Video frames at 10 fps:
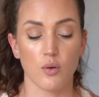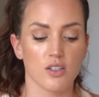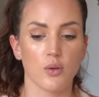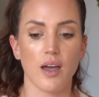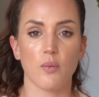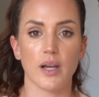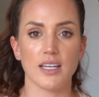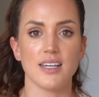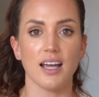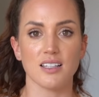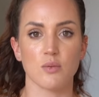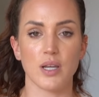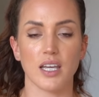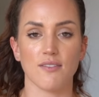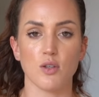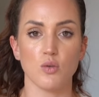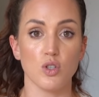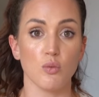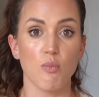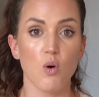So that way next week, if you
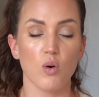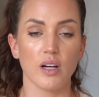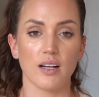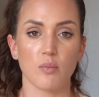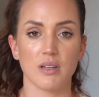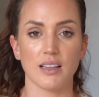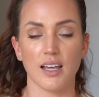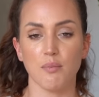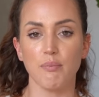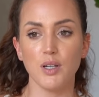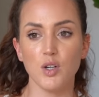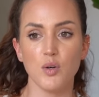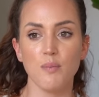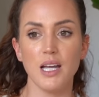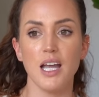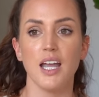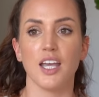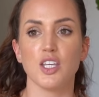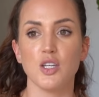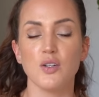do more, it'll be like, boom,
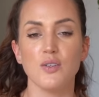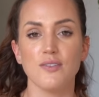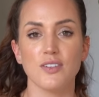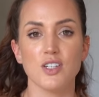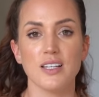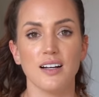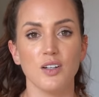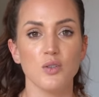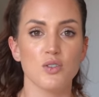you've just hit a new